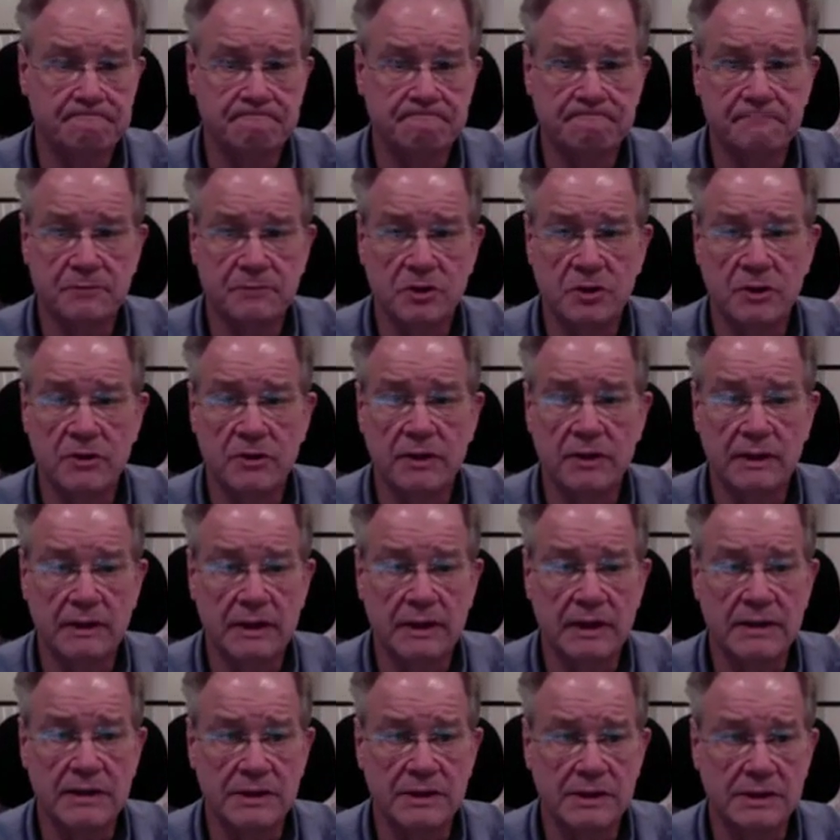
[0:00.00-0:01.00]
So
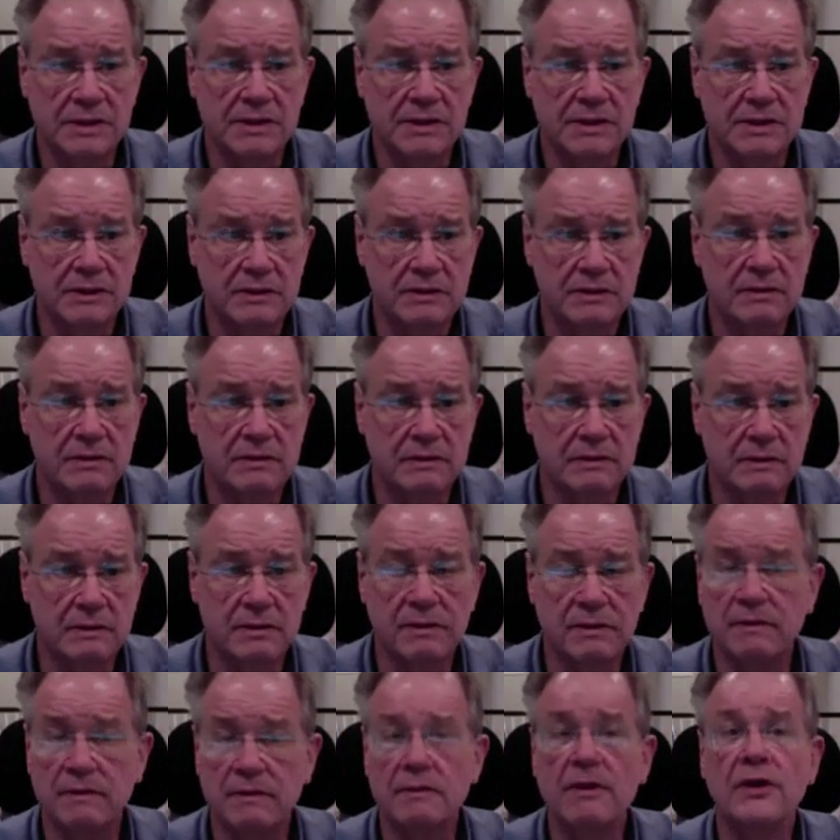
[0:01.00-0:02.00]
that's
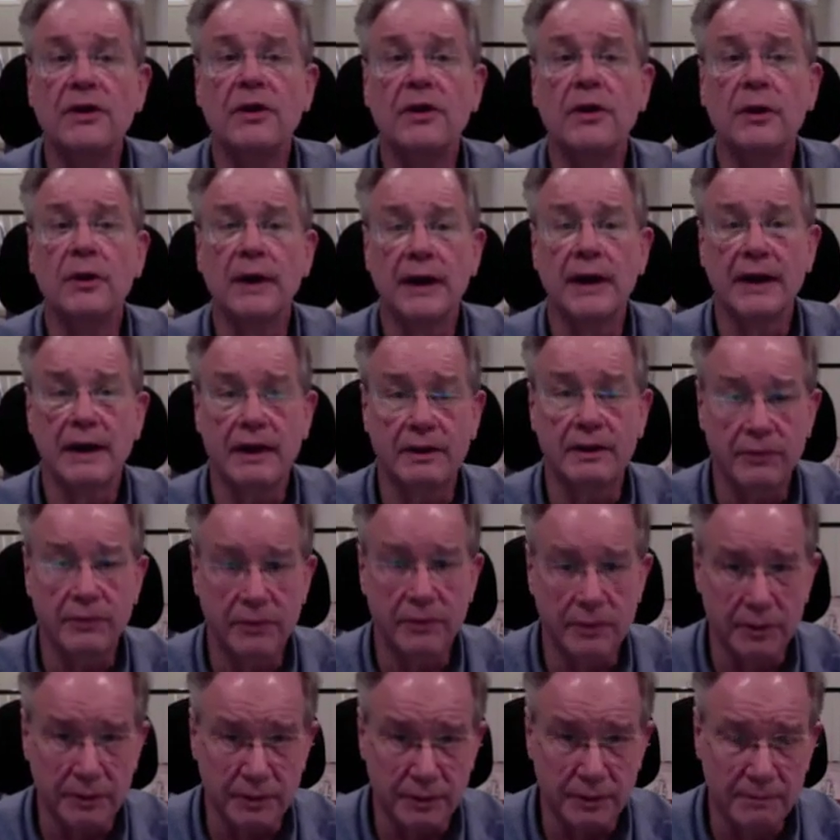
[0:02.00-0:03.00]
the low-hanging
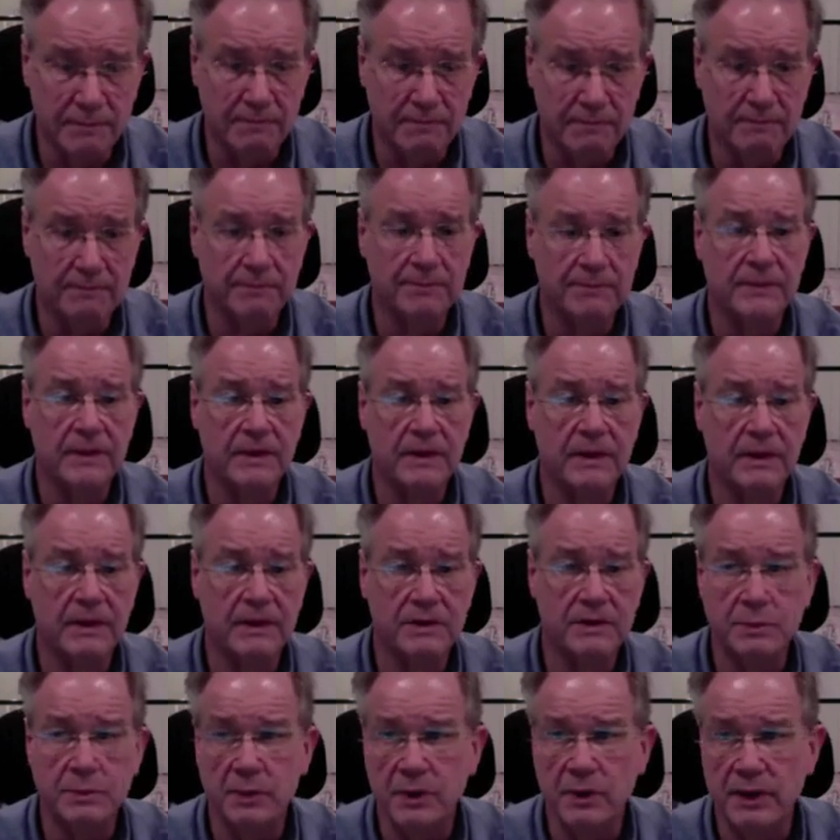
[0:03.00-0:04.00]
fruit.
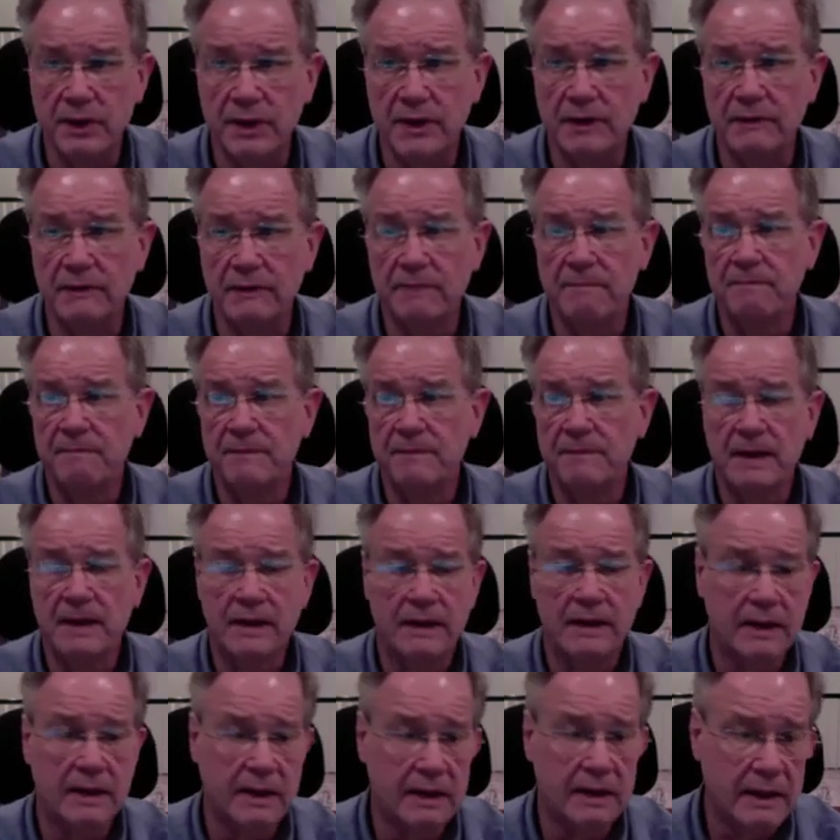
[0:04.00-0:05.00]
Exploit it.
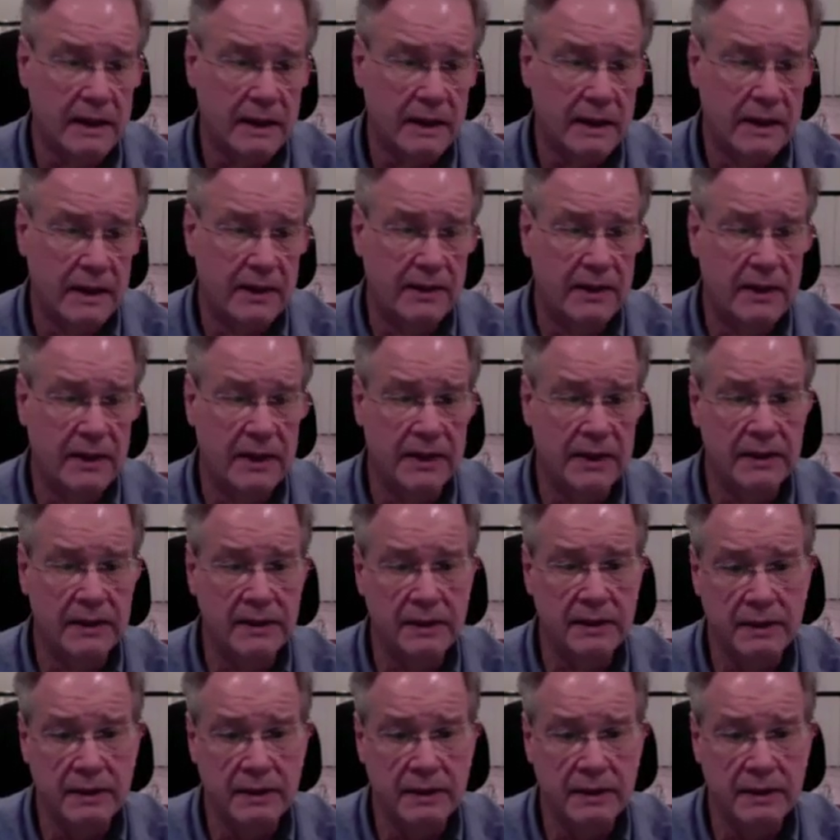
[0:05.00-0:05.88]
Then